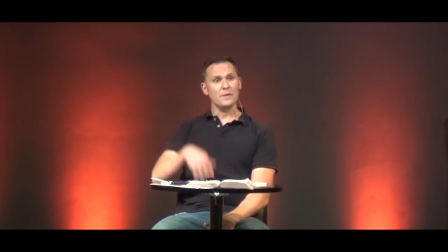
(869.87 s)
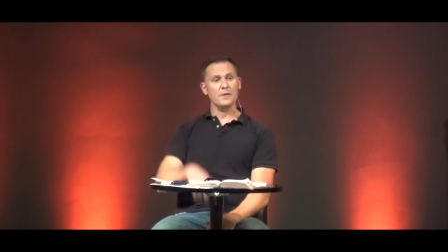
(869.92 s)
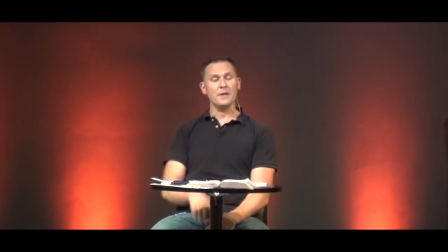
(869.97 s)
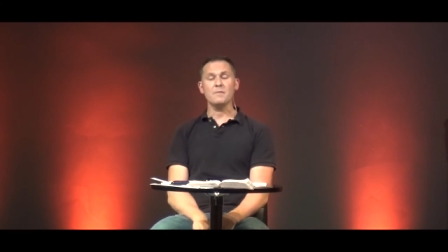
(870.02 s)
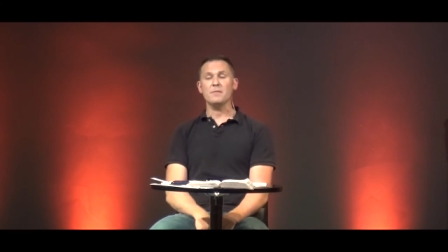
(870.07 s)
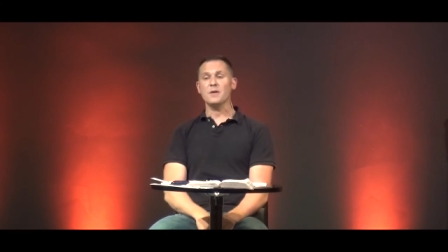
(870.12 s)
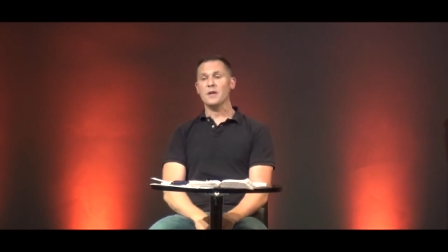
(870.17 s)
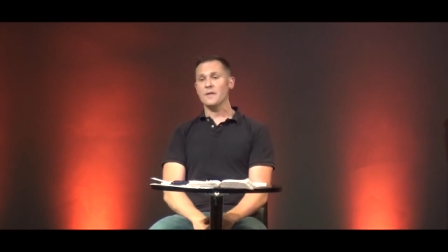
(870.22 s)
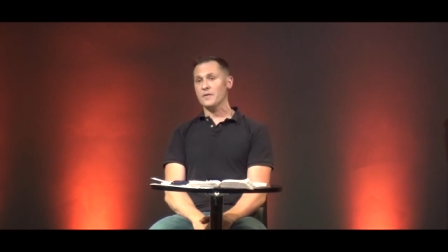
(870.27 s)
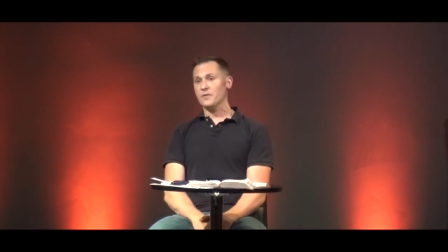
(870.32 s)
and
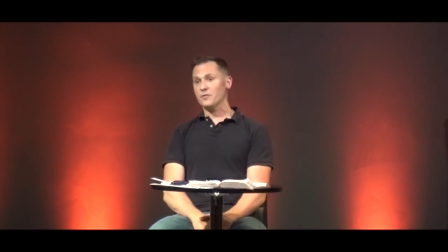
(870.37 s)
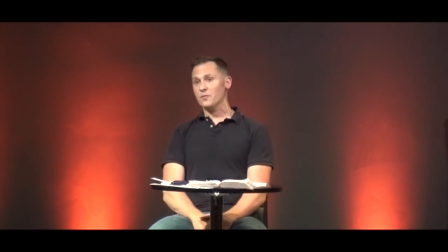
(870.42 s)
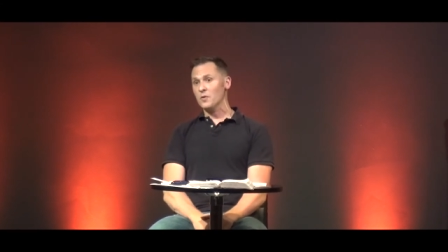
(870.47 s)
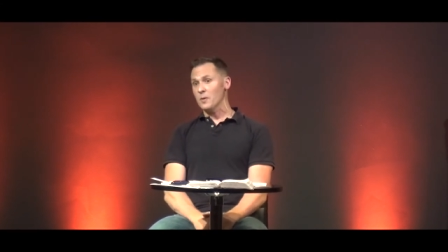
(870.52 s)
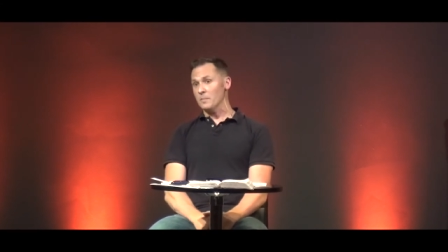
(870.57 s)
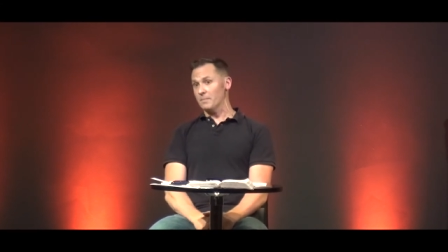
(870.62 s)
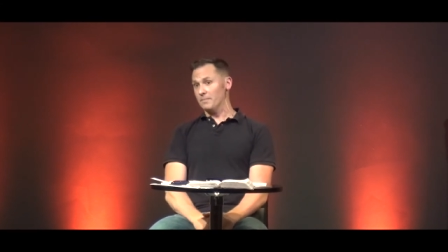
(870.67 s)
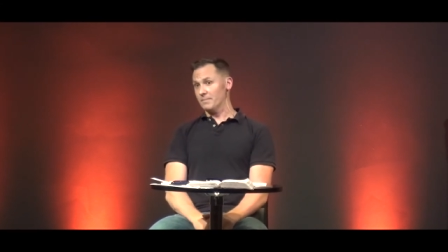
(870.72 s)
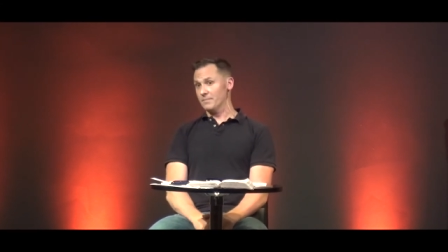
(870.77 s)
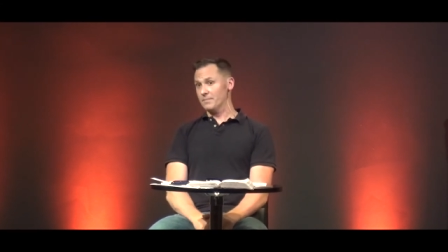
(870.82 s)
even in this
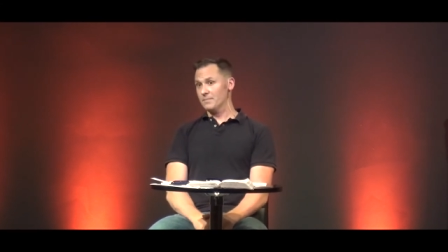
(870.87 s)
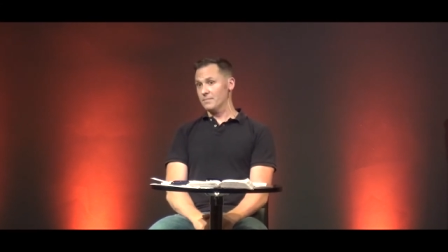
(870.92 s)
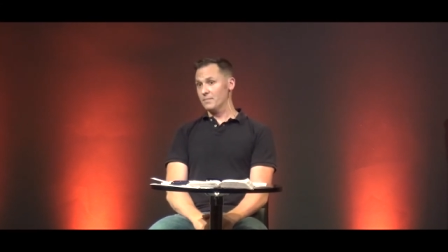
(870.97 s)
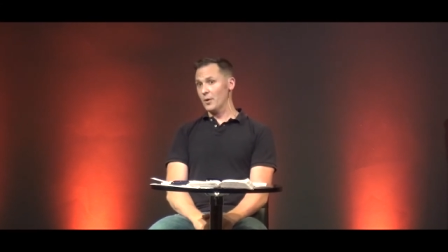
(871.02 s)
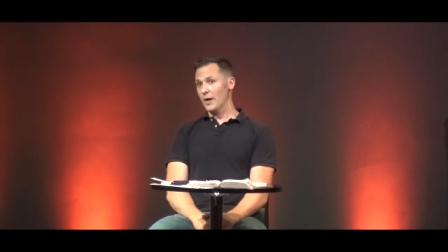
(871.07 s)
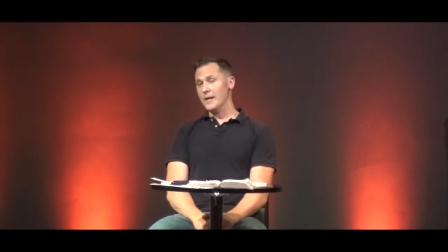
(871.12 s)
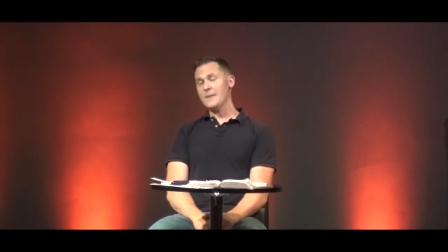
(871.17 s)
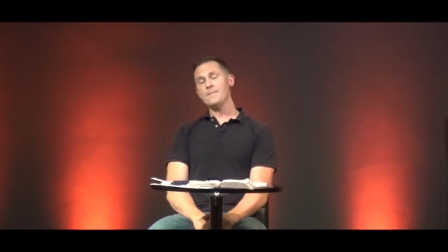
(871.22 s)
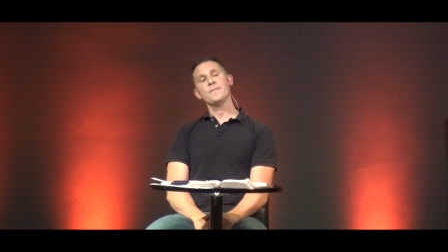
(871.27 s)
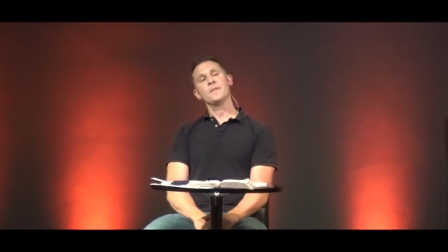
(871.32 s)
room,
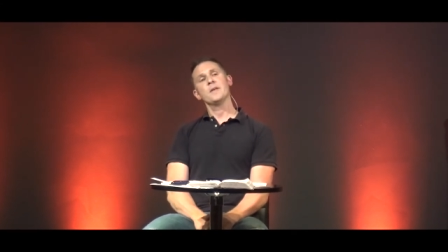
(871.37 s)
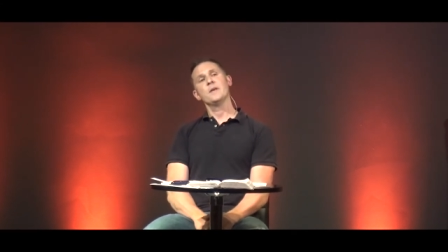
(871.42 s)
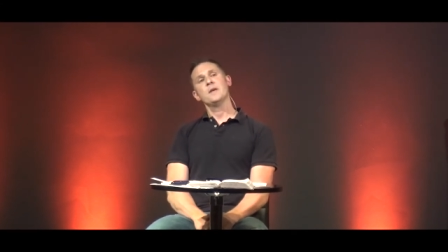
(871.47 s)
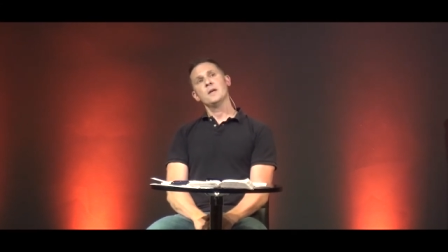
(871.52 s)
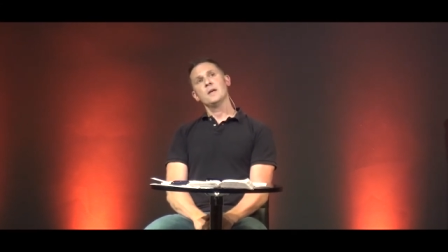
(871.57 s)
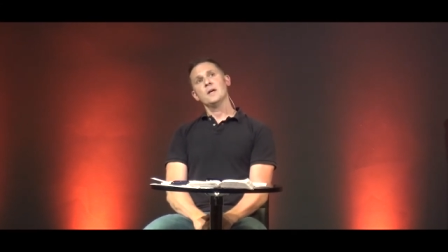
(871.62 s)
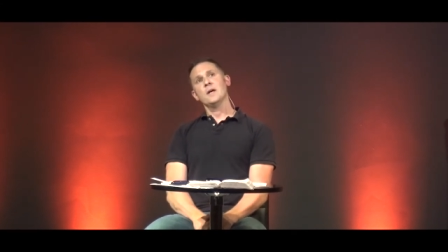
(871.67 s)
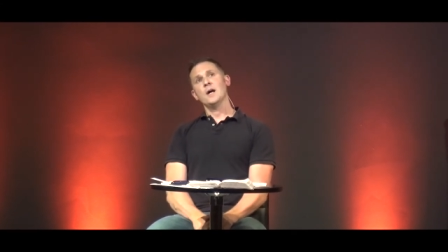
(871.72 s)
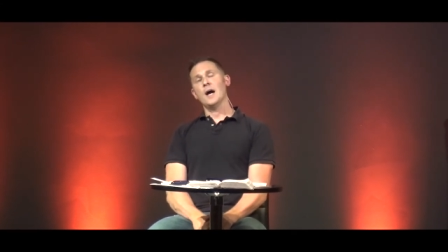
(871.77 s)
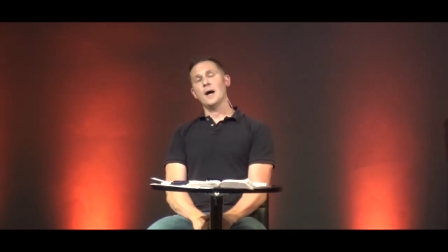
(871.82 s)
right?
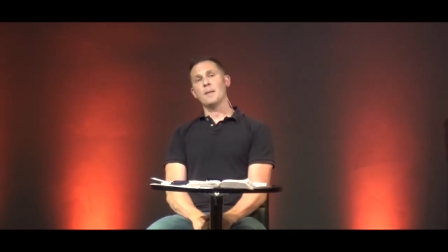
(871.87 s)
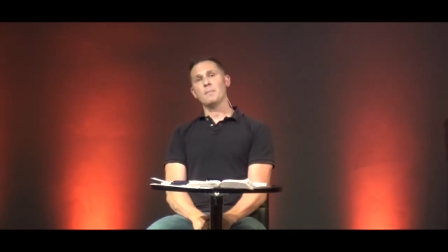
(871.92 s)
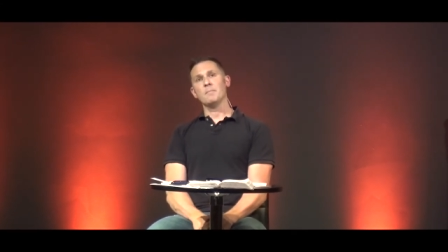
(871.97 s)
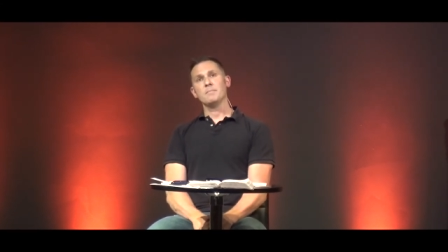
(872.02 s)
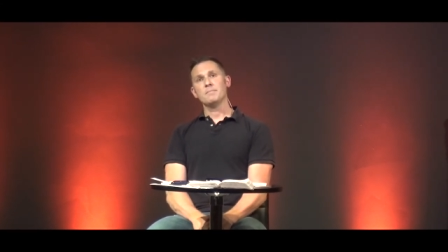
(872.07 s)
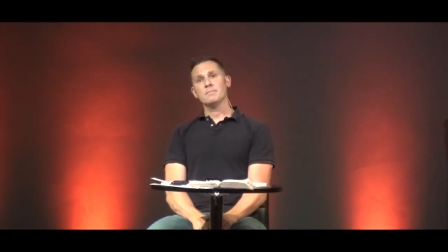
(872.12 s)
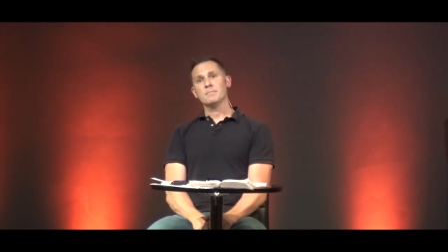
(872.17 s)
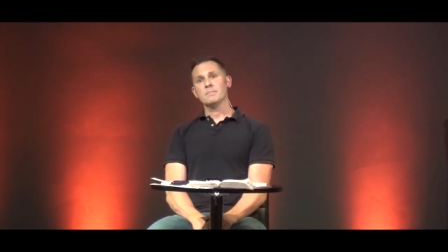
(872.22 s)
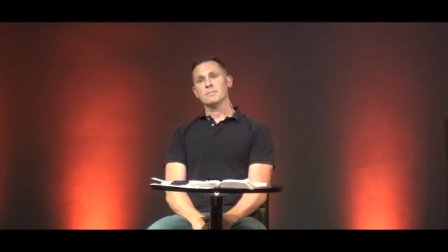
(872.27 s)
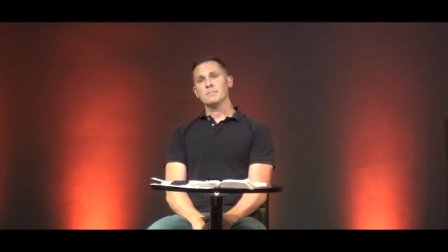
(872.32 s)
Um,